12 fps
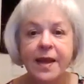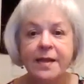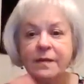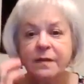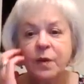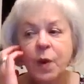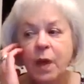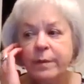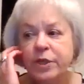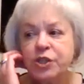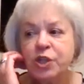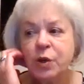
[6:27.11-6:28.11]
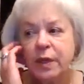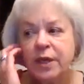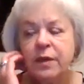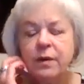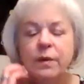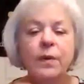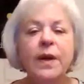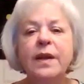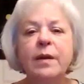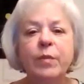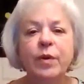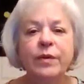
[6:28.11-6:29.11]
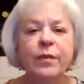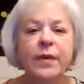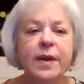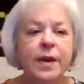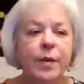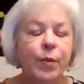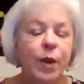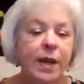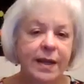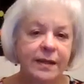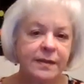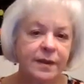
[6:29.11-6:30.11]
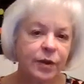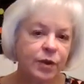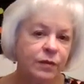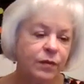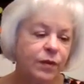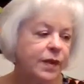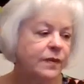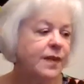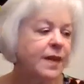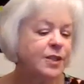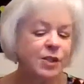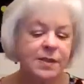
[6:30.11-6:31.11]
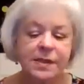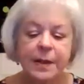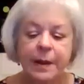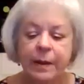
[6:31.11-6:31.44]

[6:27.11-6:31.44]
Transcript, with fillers: And so I'll be showing you a number of products that are good for those ages.